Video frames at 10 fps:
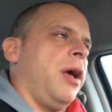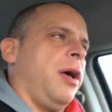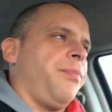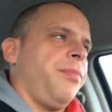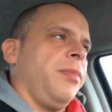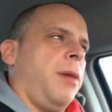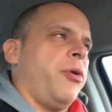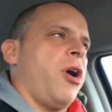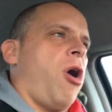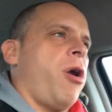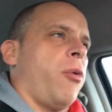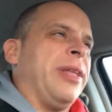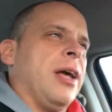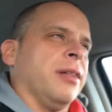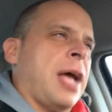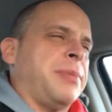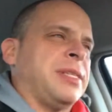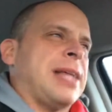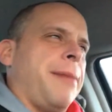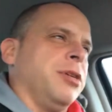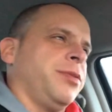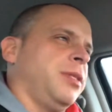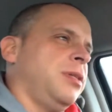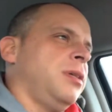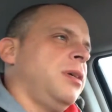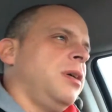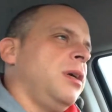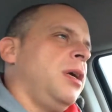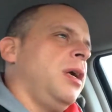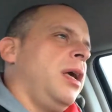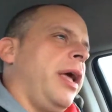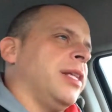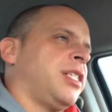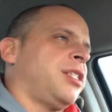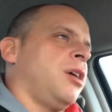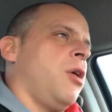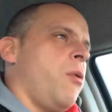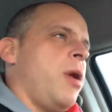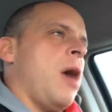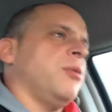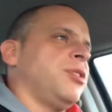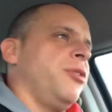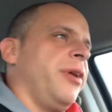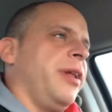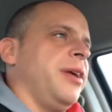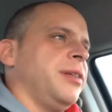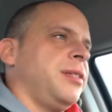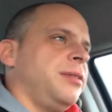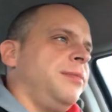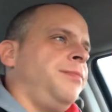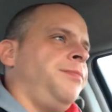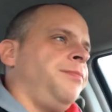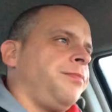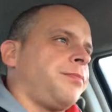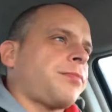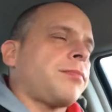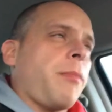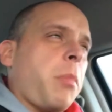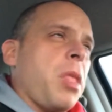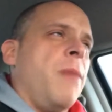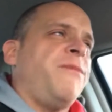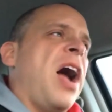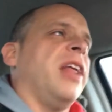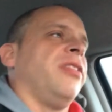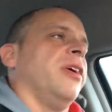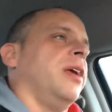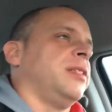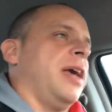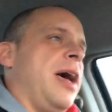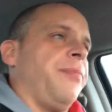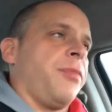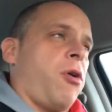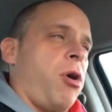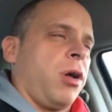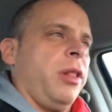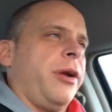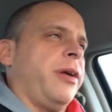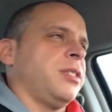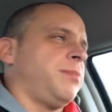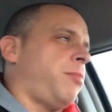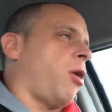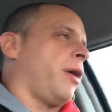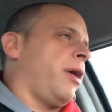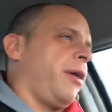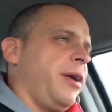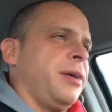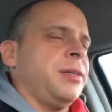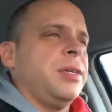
a lumberyard, a retail type establishment. And so what I was doing is I'm finding things that are on clearance, bargain area,